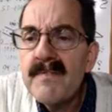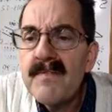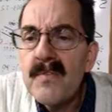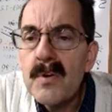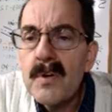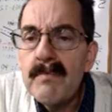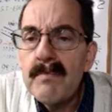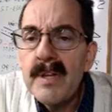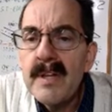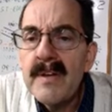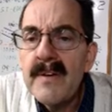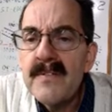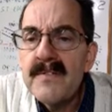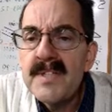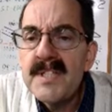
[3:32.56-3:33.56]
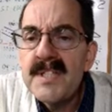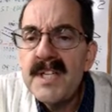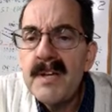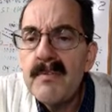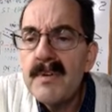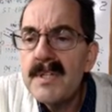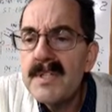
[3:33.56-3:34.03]
formula of
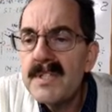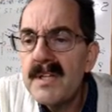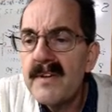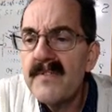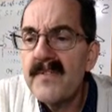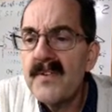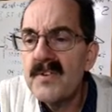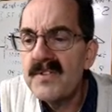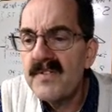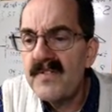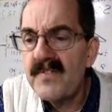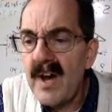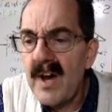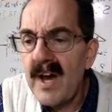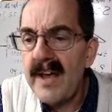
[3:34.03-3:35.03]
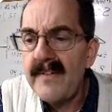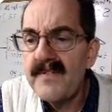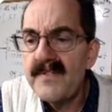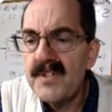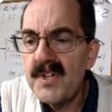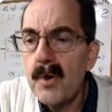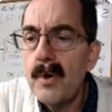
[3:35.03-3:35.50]
sequence of the first
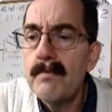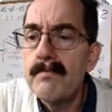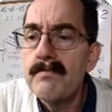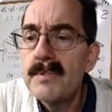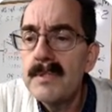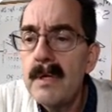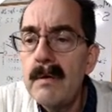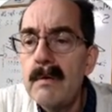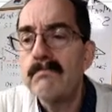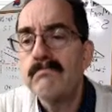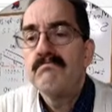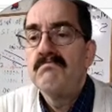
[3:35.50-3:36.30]
5 terms. Oh,